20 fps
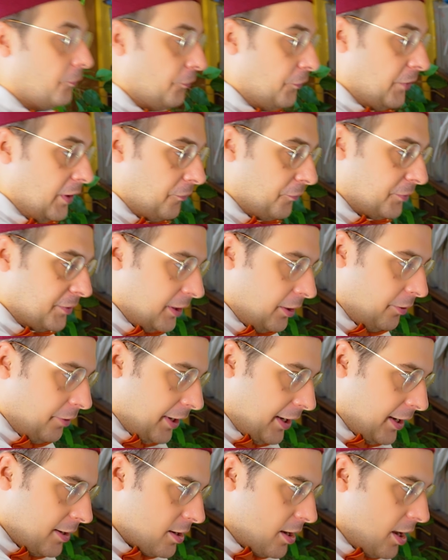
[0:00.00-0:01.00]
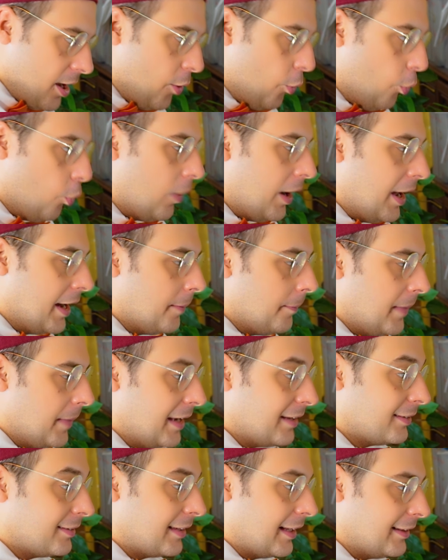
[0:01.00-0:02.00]
fifth degree one
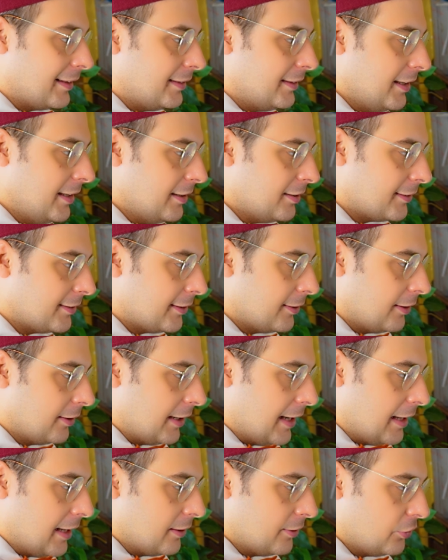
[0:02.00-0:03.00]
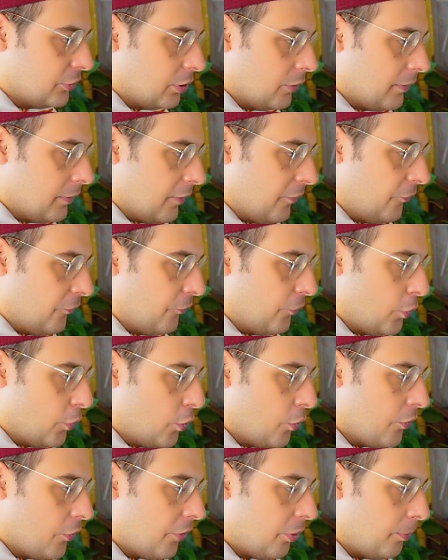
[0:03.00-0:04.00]
makes a dissonance of a
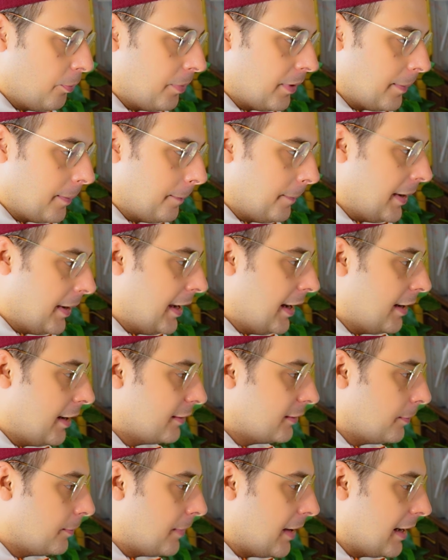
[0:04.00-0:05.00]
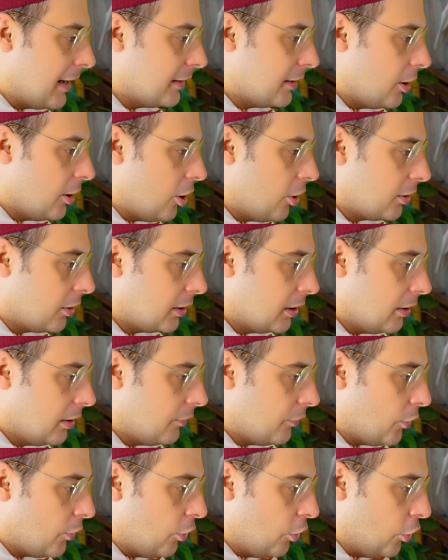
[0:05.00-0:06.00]
fourth prepared by the octave
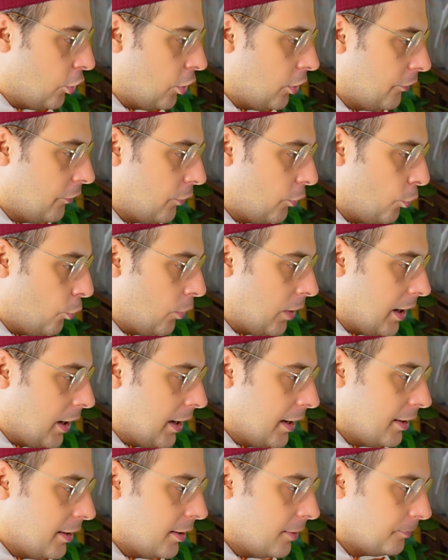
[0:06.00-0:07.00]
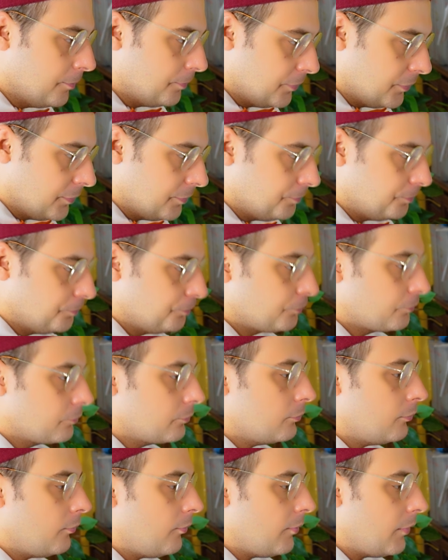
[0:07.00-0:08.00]
of 1
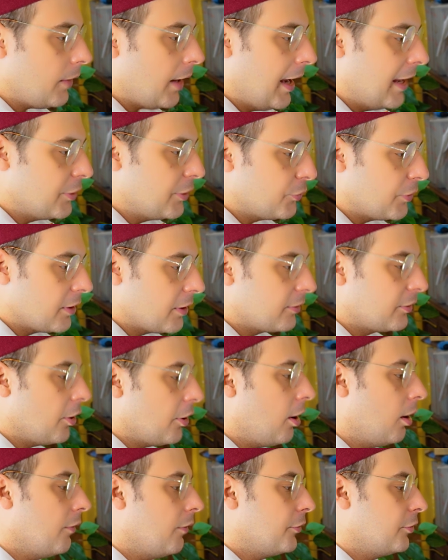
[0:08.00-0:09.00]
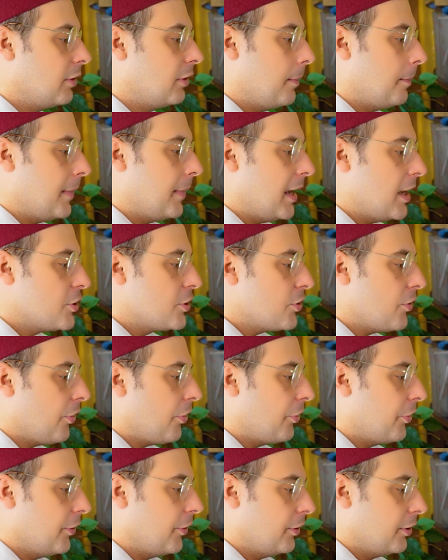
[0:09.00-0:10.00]
and resolves to the major
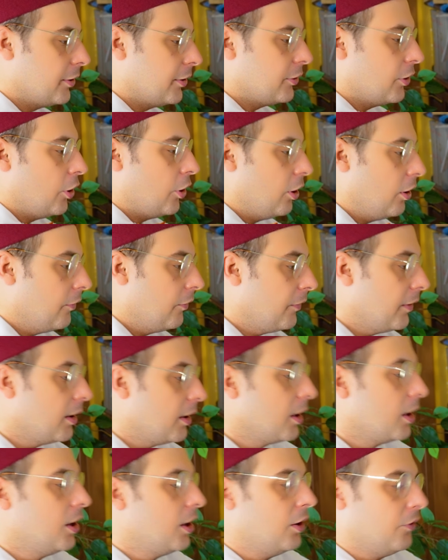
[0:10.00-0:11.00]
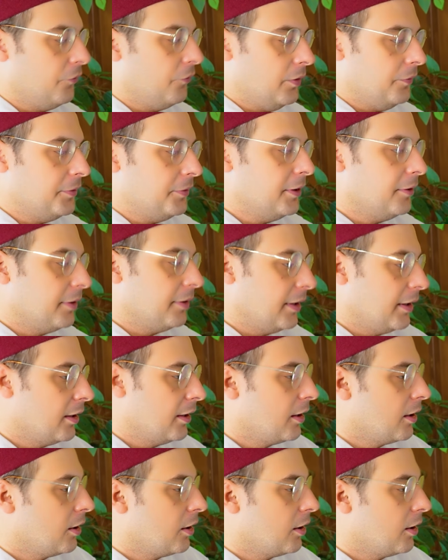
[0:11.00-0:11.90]
third of fifth degree,